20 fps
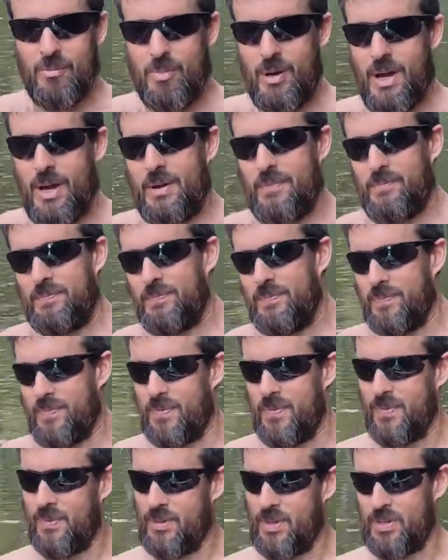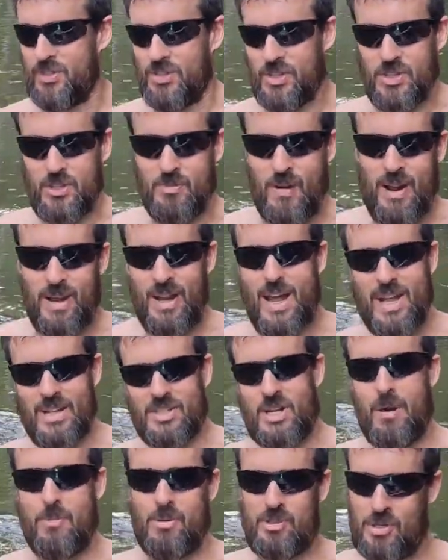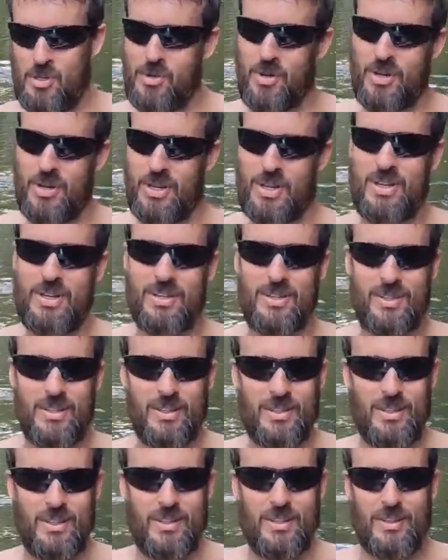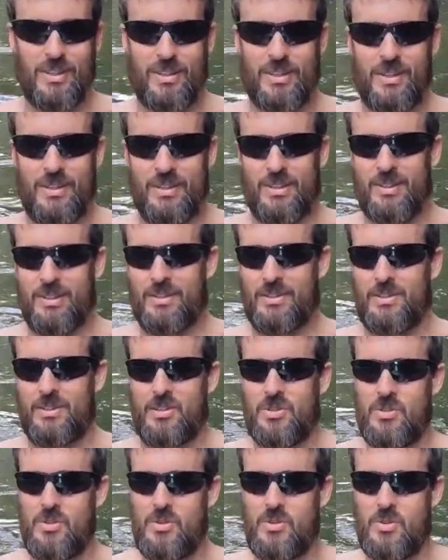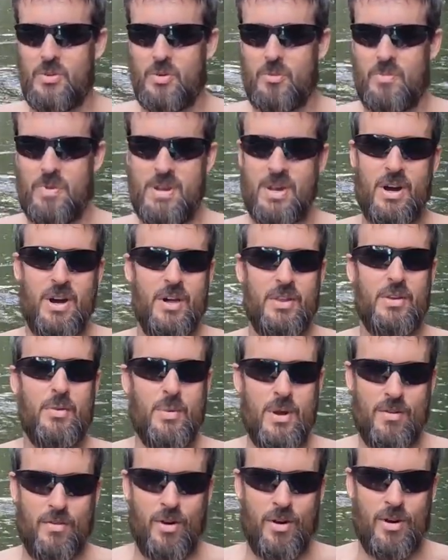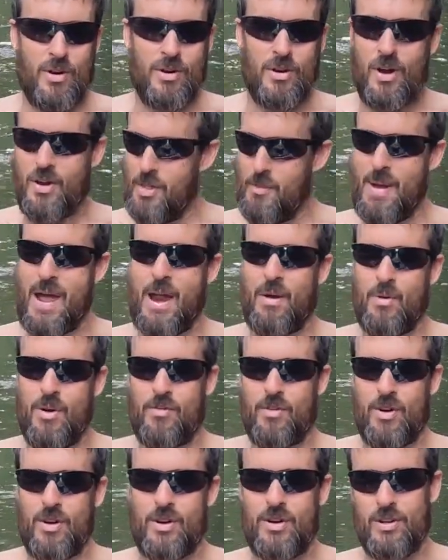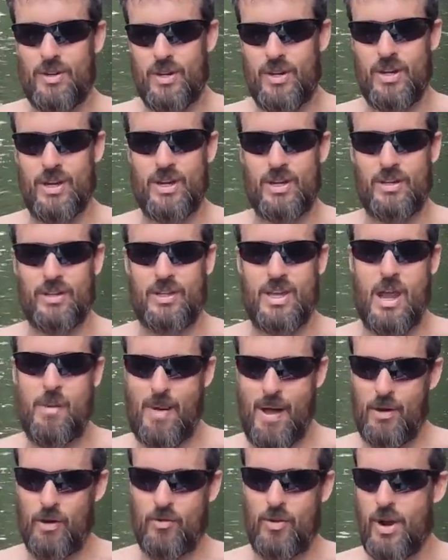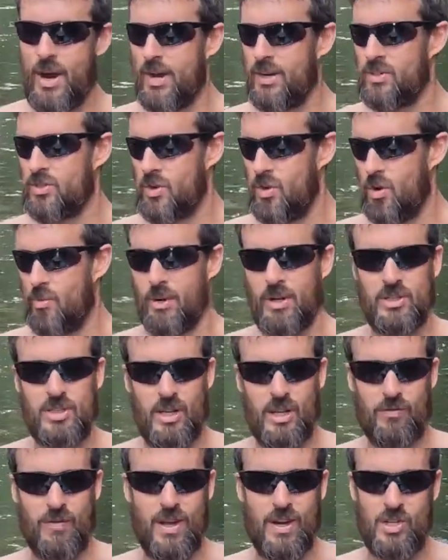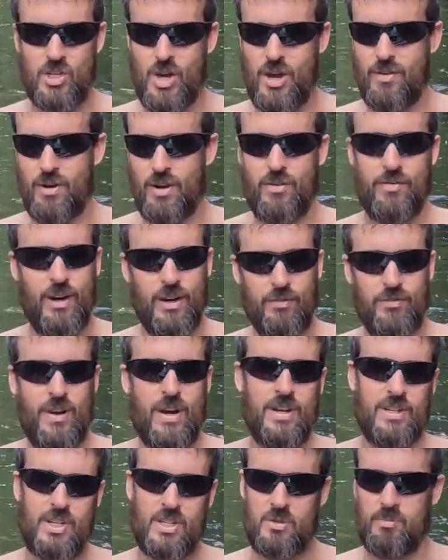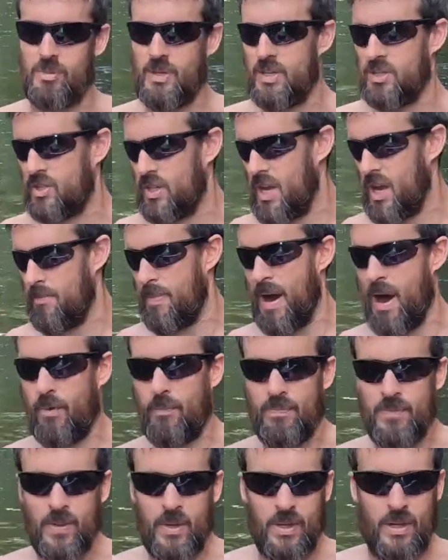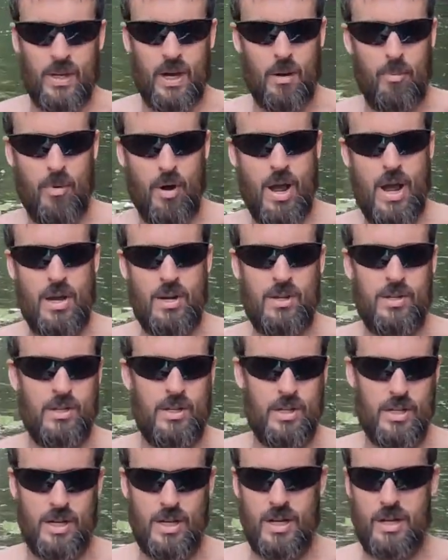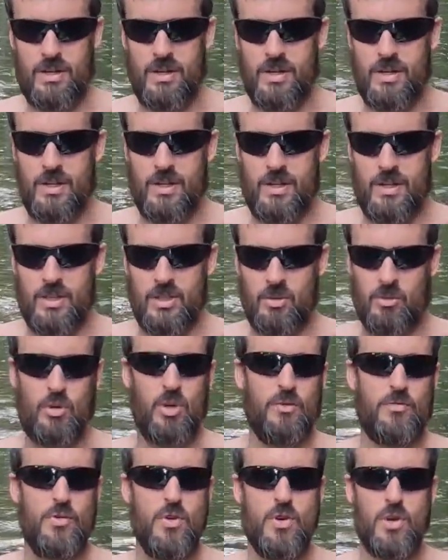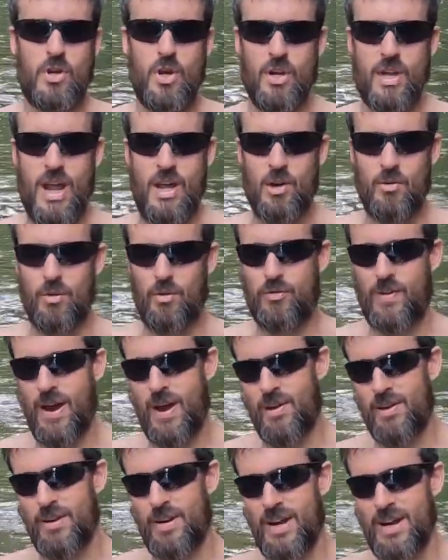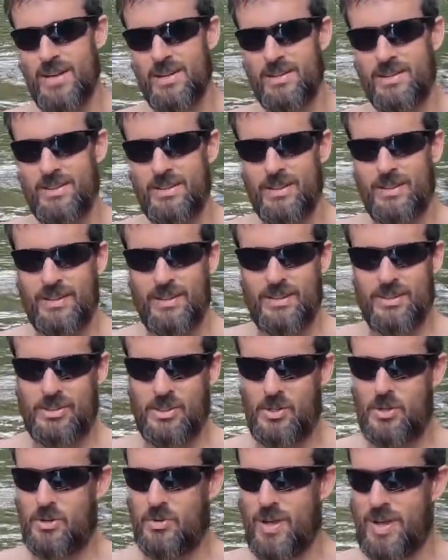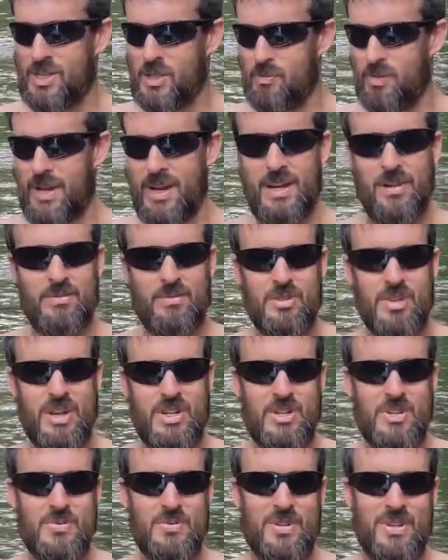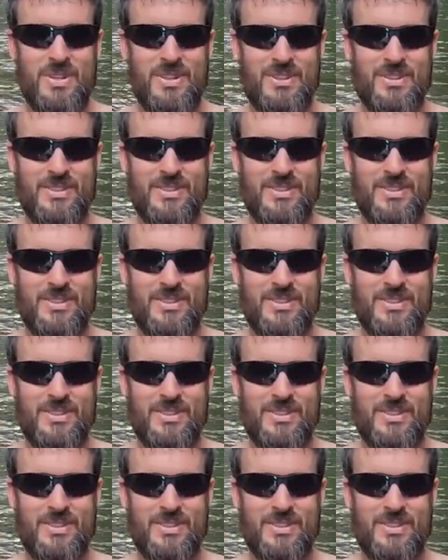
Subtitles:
But this is my last opportunity to be on the river, on the Mad River, and camp out overnight. So I'm going to take advantage of it if I can find a decent place to camp out. I brought some good food to cook out over the fire tonight. So that's the plan. Stay tuned.